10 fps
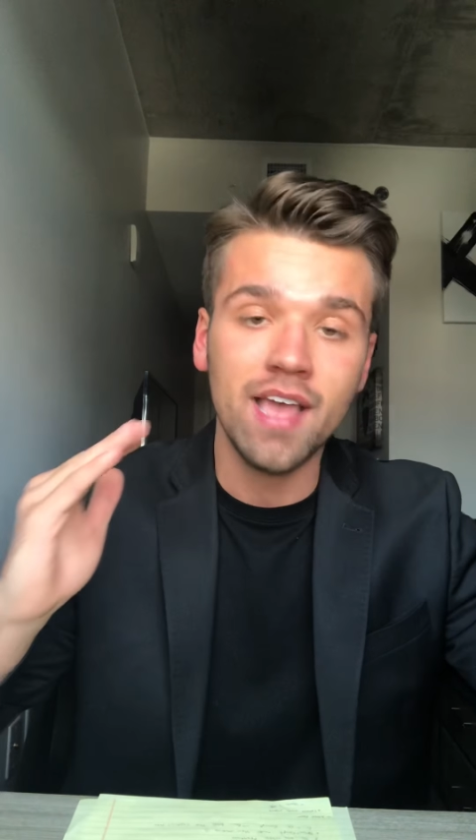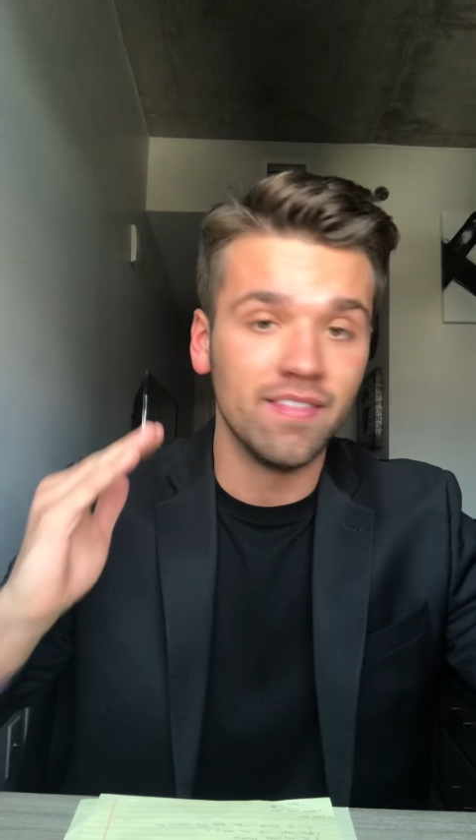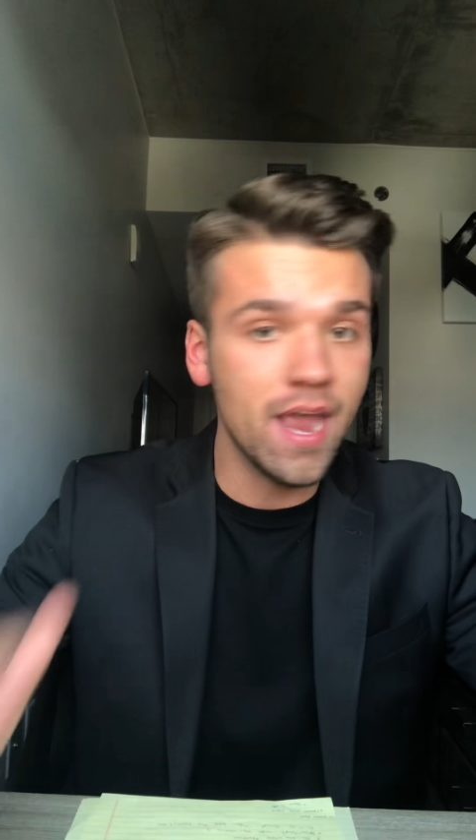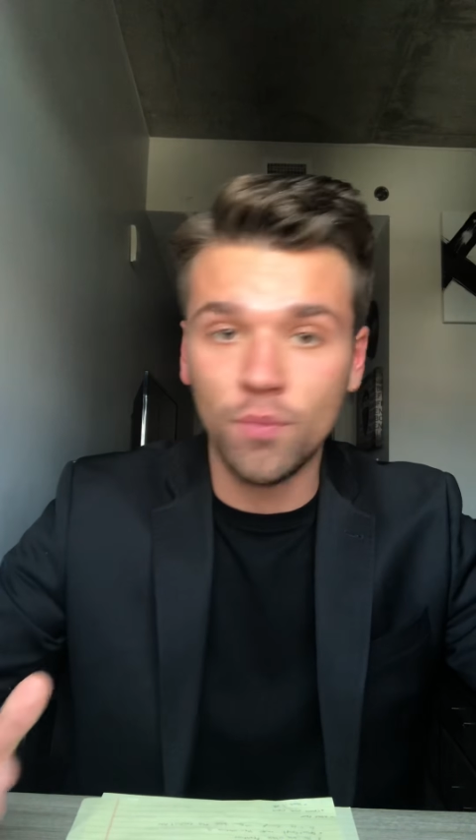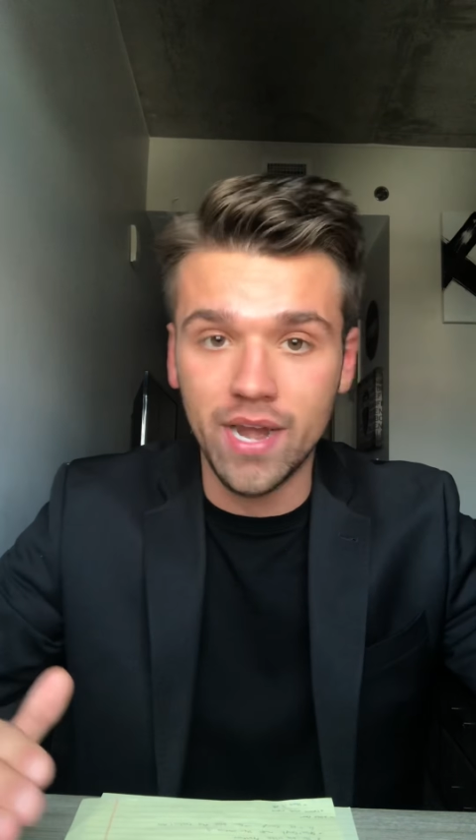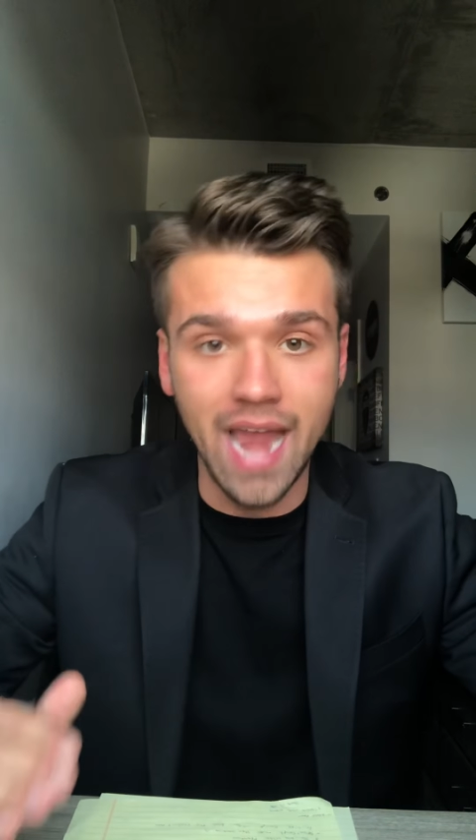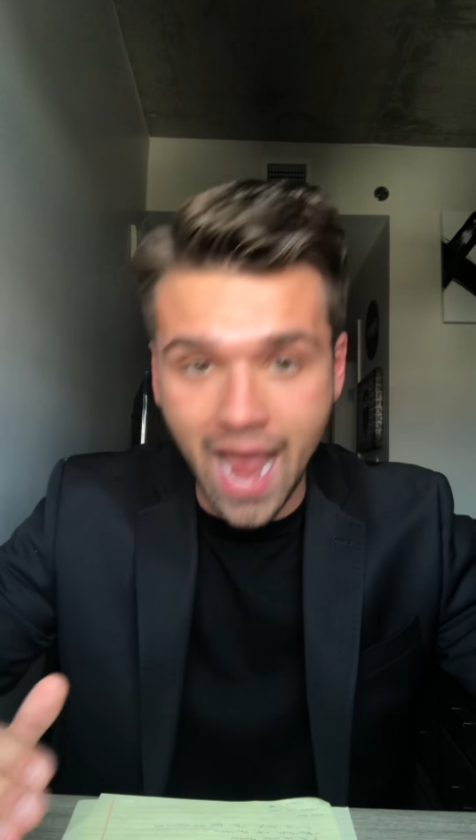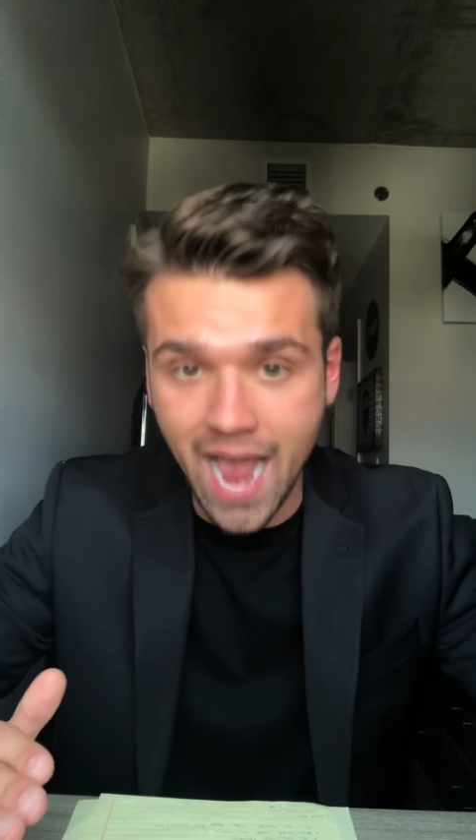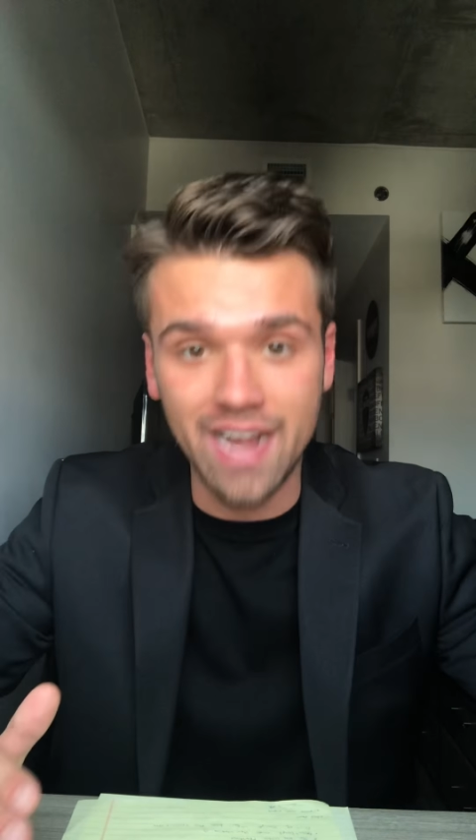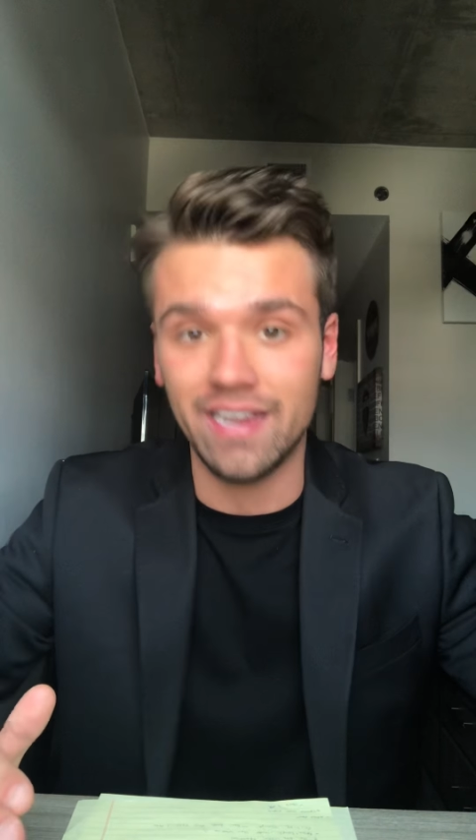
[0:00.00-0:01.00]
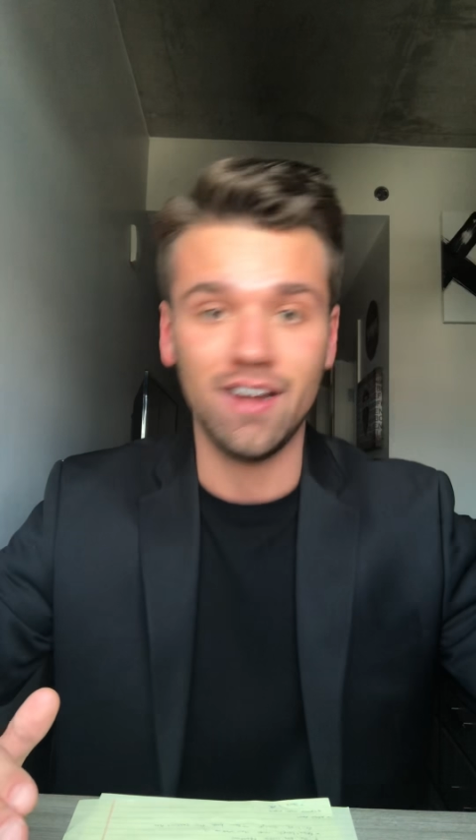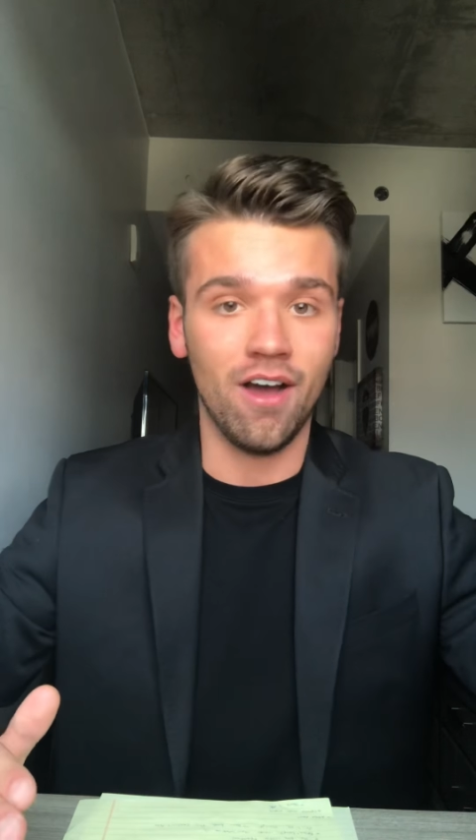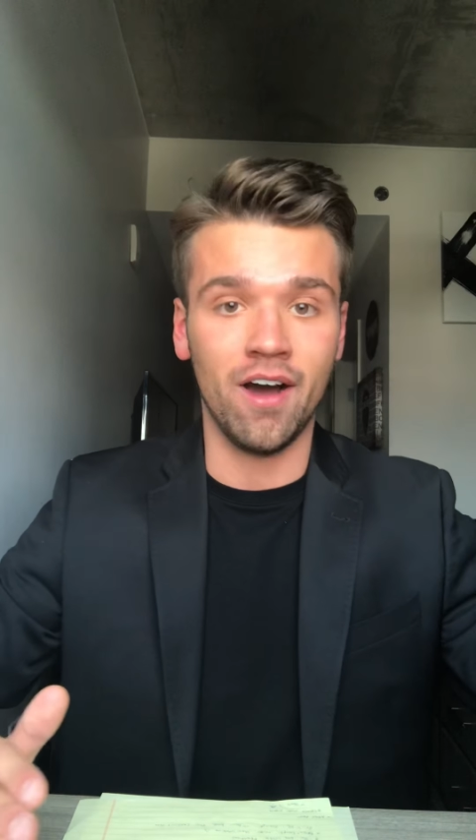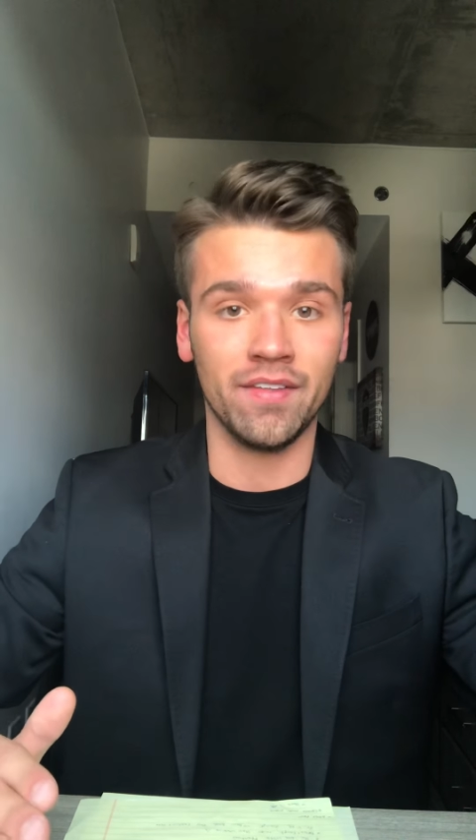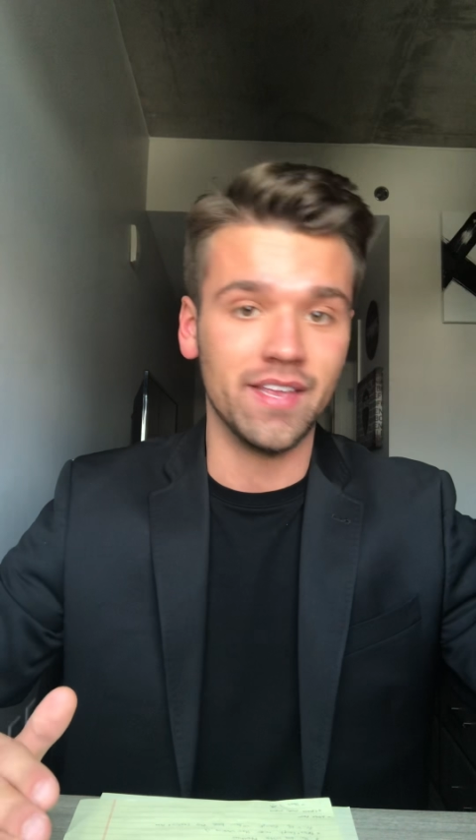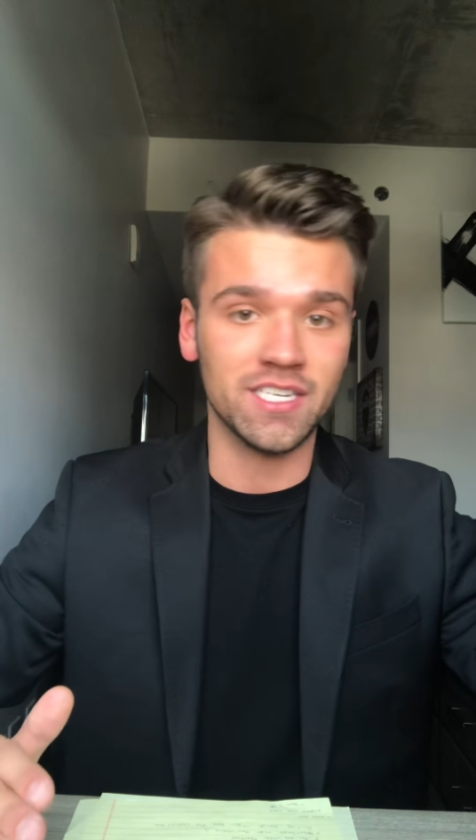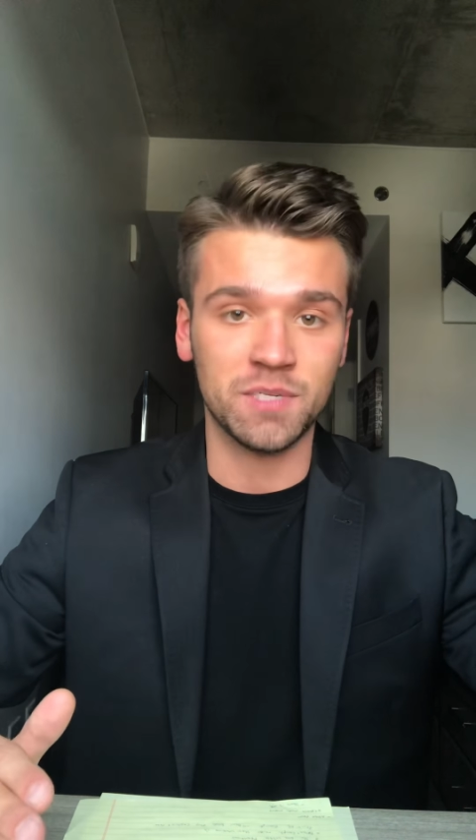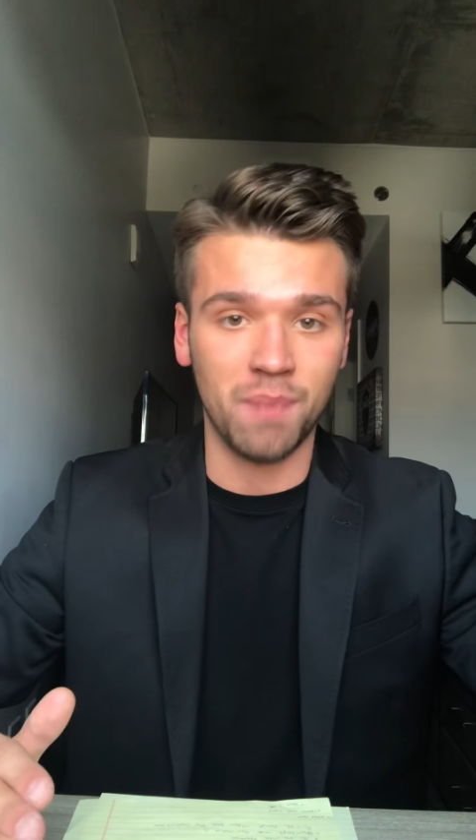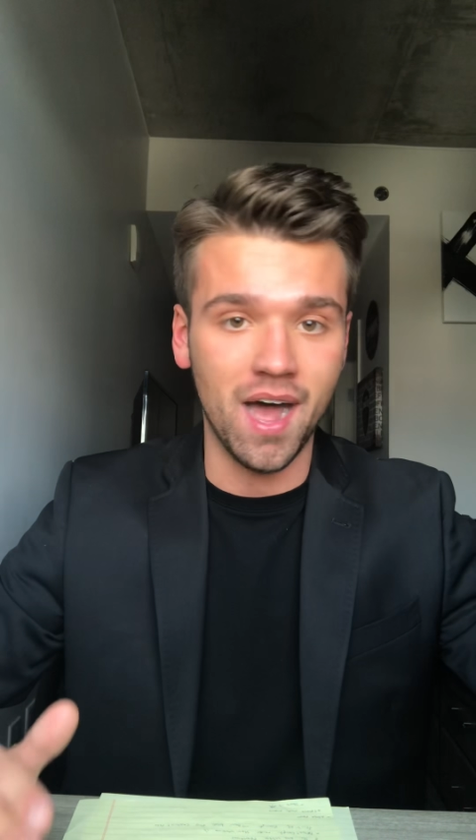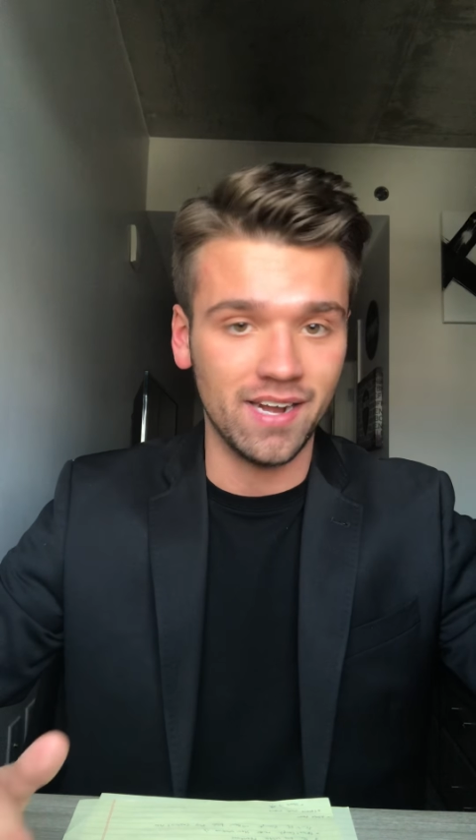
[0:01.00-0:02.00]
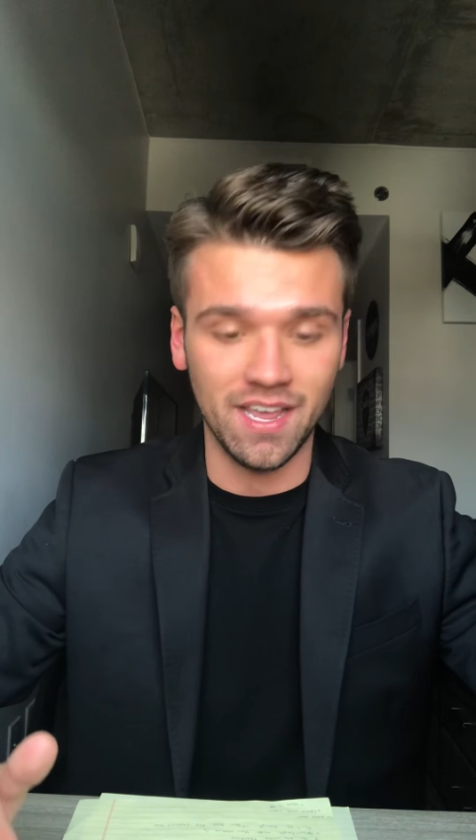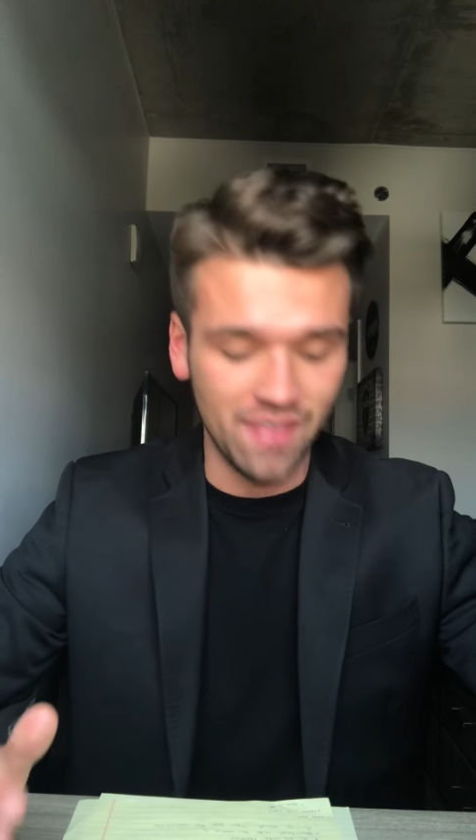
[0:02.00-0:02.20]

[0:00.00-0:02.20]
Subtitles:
They went at it on this spa day.